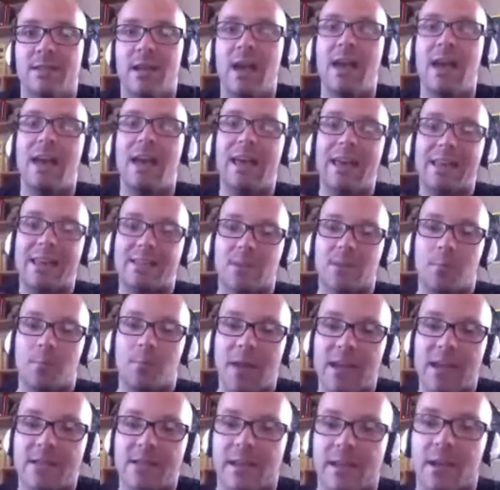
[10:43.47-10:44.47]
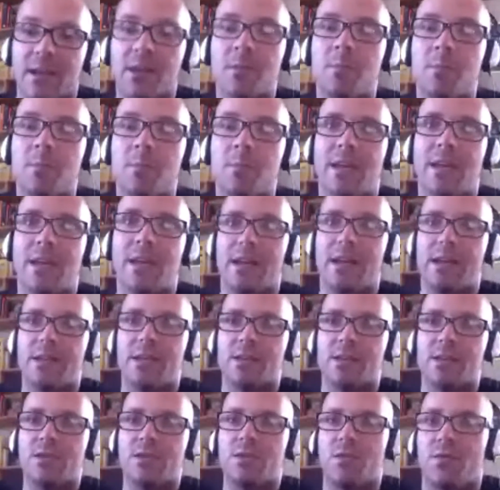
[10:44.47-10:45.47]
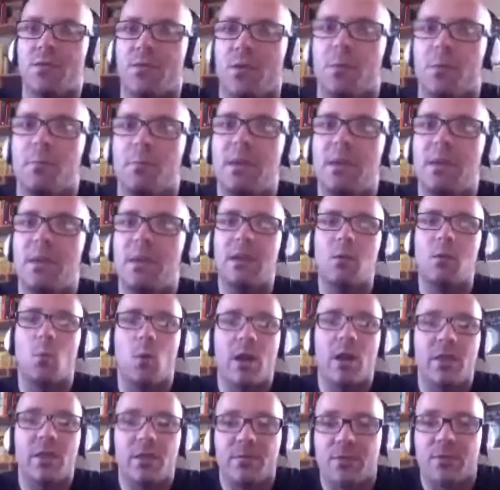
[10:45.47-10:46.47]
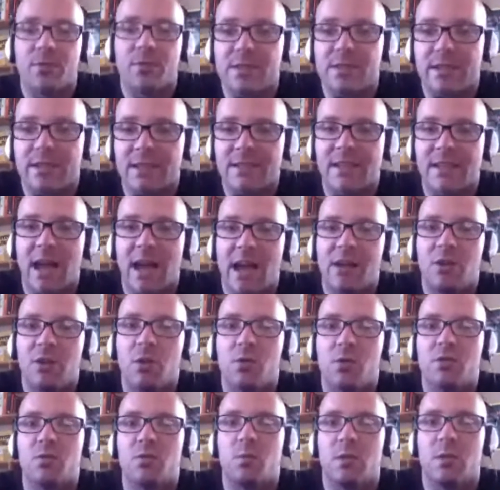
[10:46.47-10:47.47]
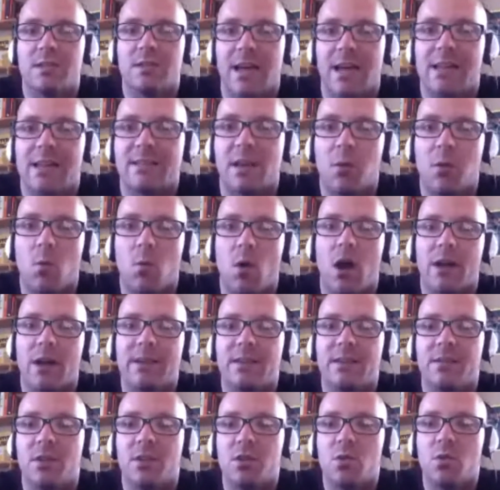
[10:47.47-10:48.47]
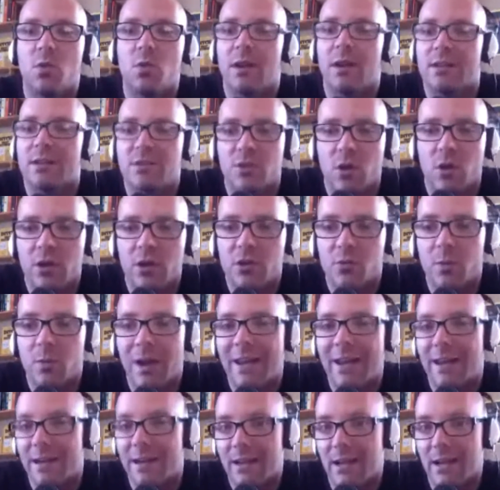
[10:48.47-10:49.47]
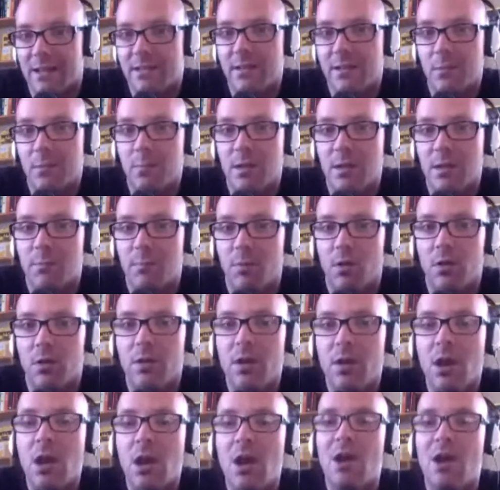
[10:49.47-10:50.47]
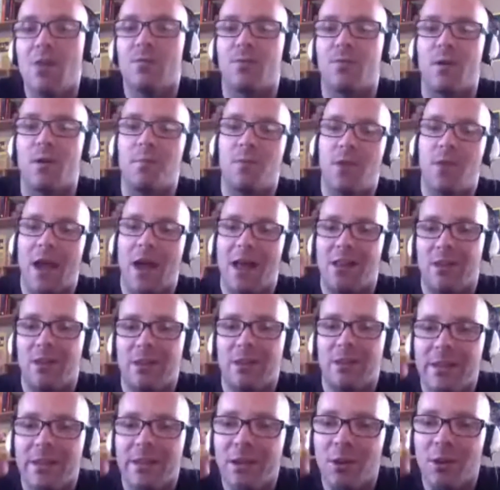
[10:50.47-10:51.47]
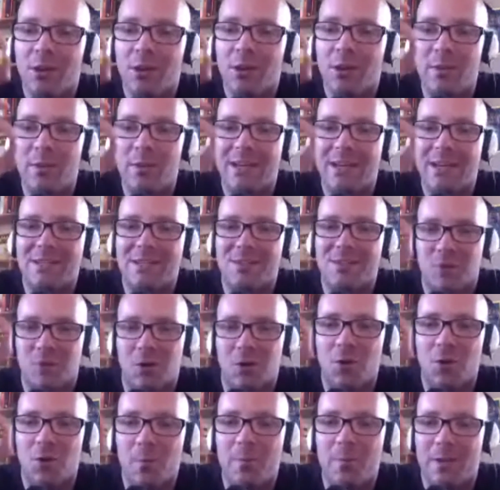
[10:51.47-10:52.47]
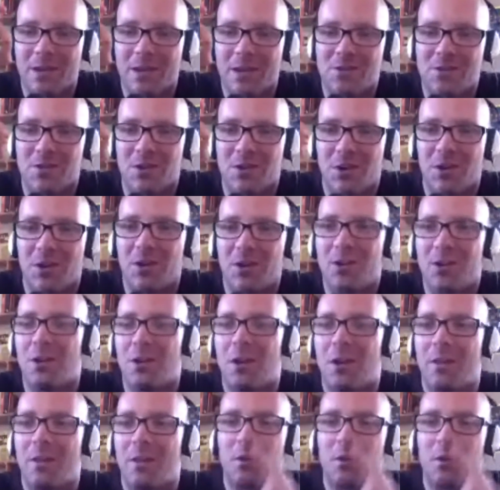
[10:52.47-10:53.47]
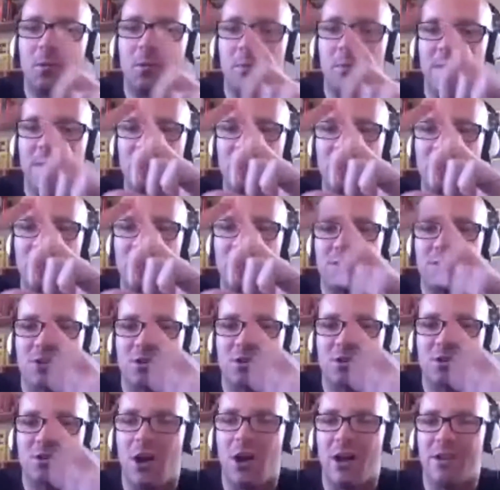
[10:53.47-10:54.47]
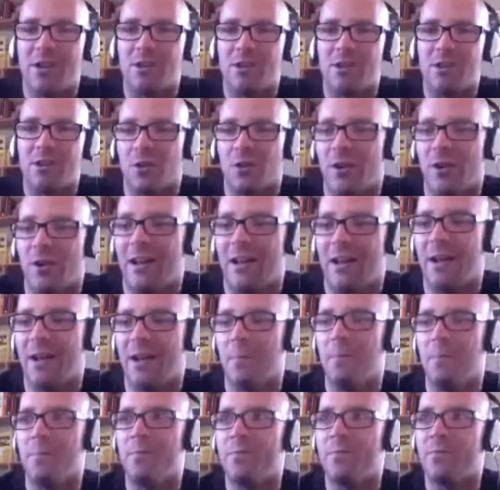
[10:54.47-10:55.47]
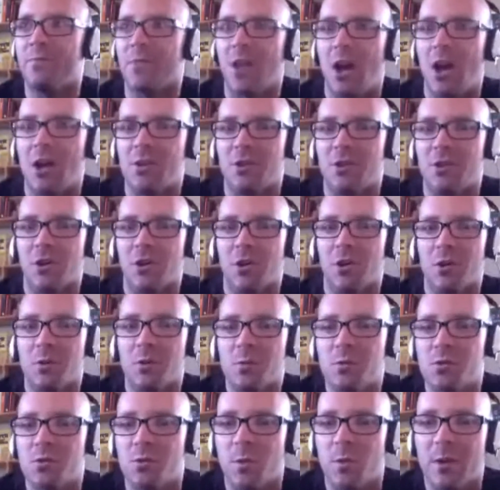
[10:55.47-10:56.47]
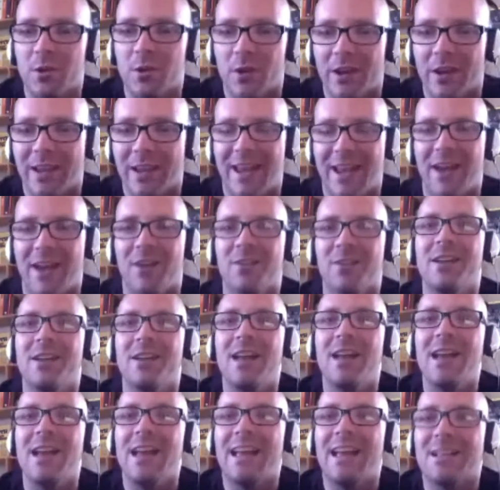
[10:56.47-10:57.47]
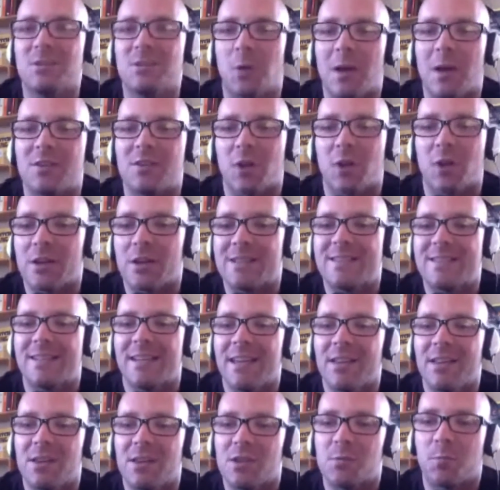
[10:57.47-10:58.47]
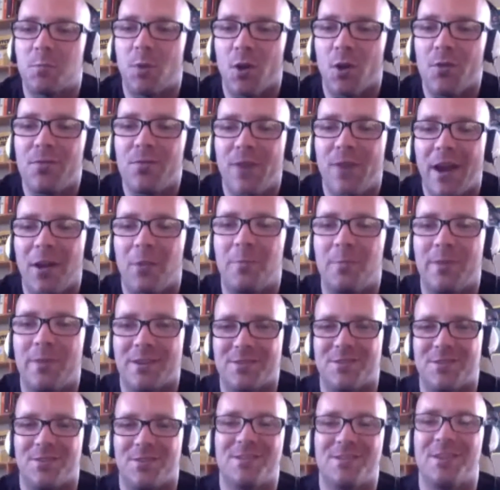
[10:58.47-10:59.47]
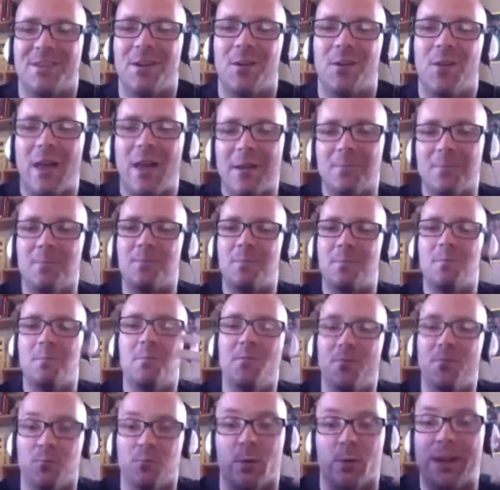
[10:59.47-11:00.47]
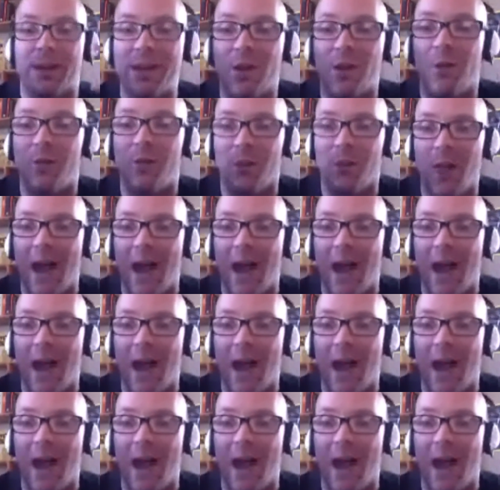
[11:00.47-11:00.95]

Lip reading: it's amazing. Because for me, one of the first things I noticed was, as I walked in the door, I started recognizing people from that little bitty circle picture, that little bitty picture on your Twitter account. So I started seeing these profile pictures, like real life